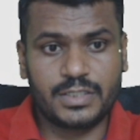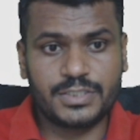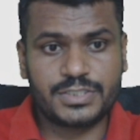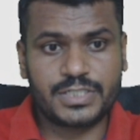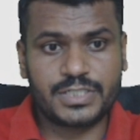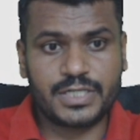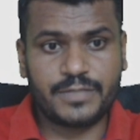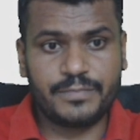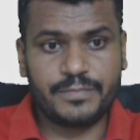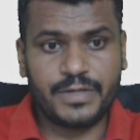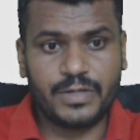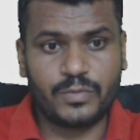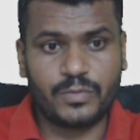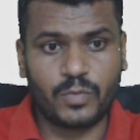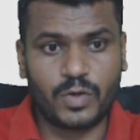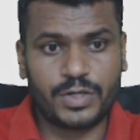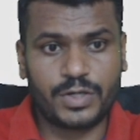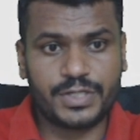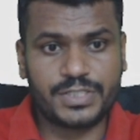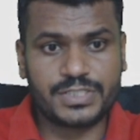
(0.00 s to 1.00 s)
statement,
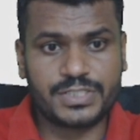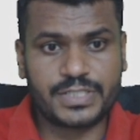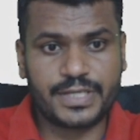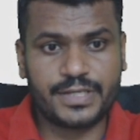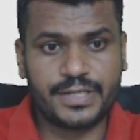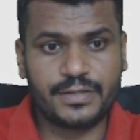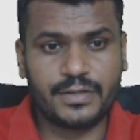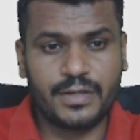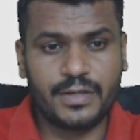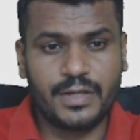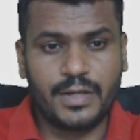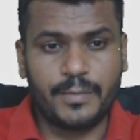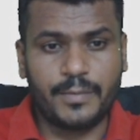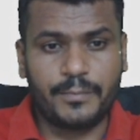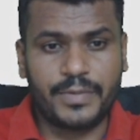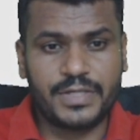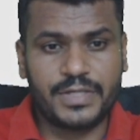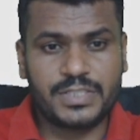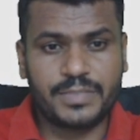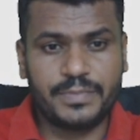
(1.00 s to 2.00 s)
what is saying?
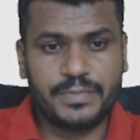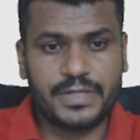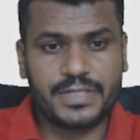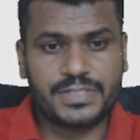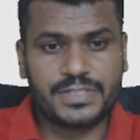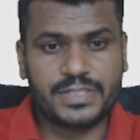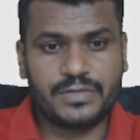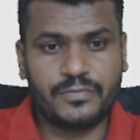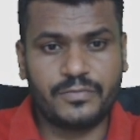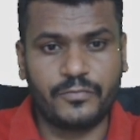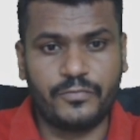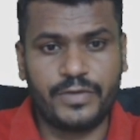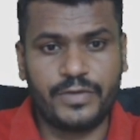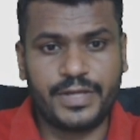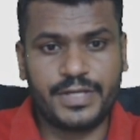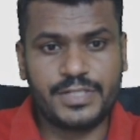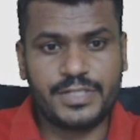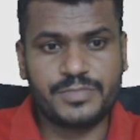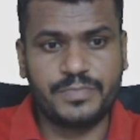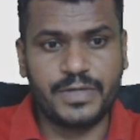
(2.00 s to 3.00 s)
Precipitation
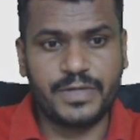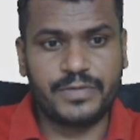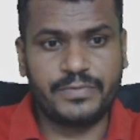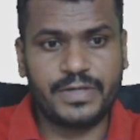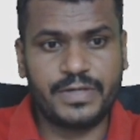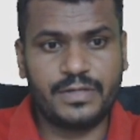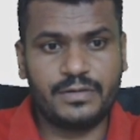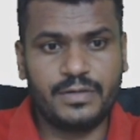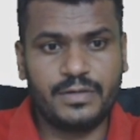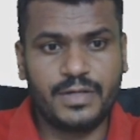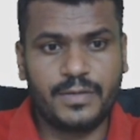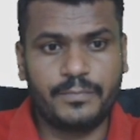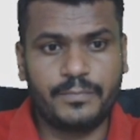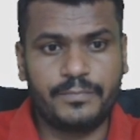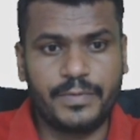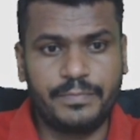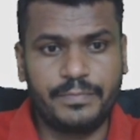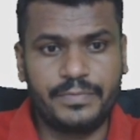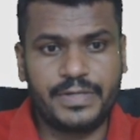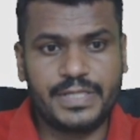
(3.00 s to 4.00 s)
varies between
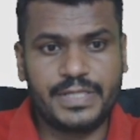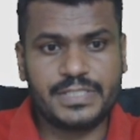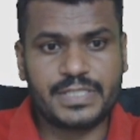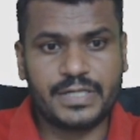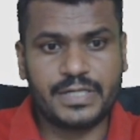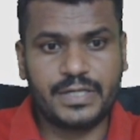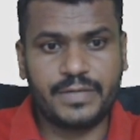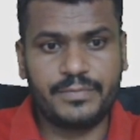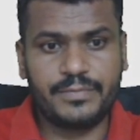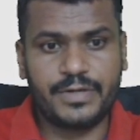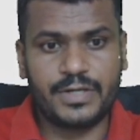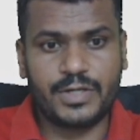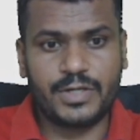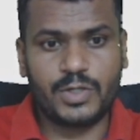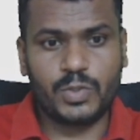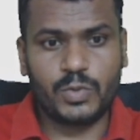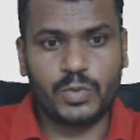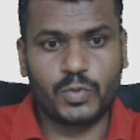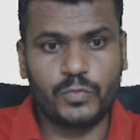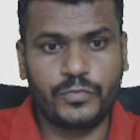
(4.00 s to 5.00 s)
50 centimeter
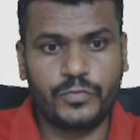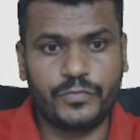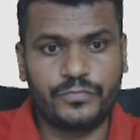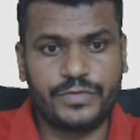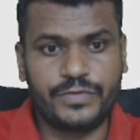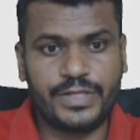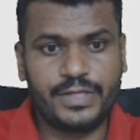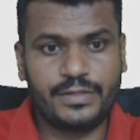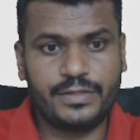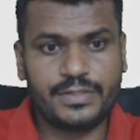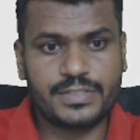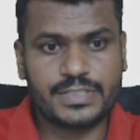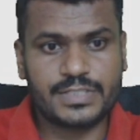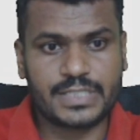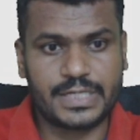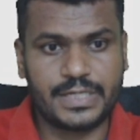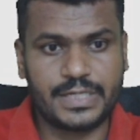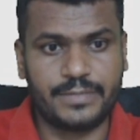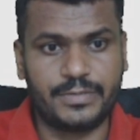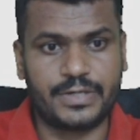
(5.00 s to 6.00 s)
to 250
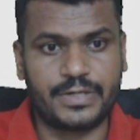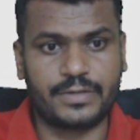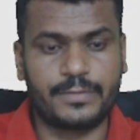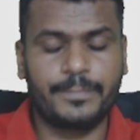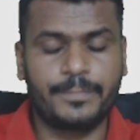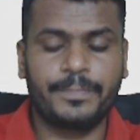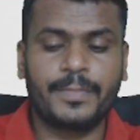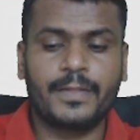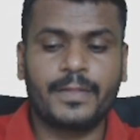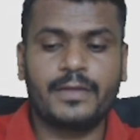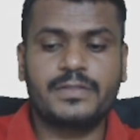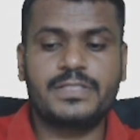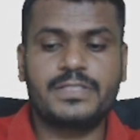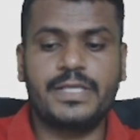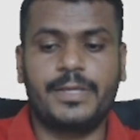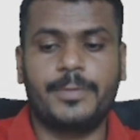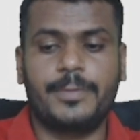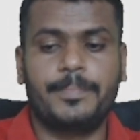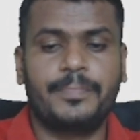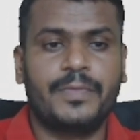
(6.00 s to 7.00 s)
centimeter.
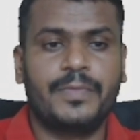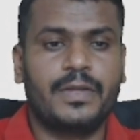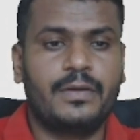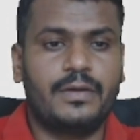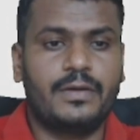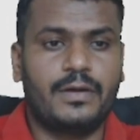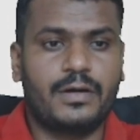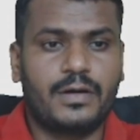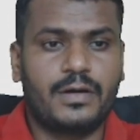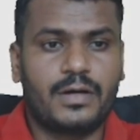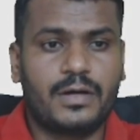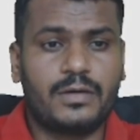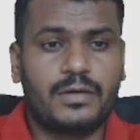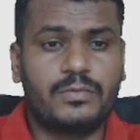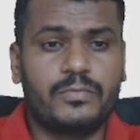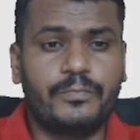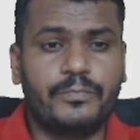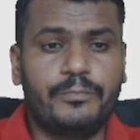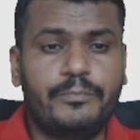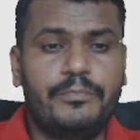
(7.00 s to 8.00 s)
See,
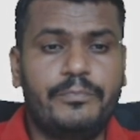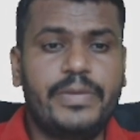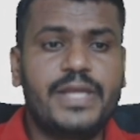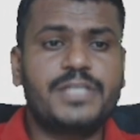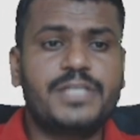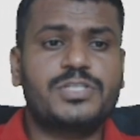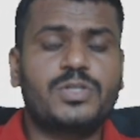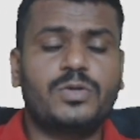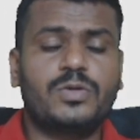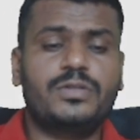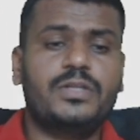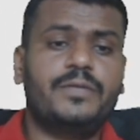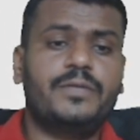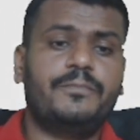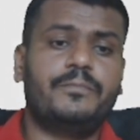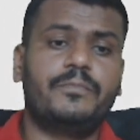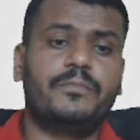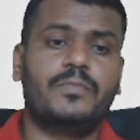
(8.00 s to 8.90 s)
based on the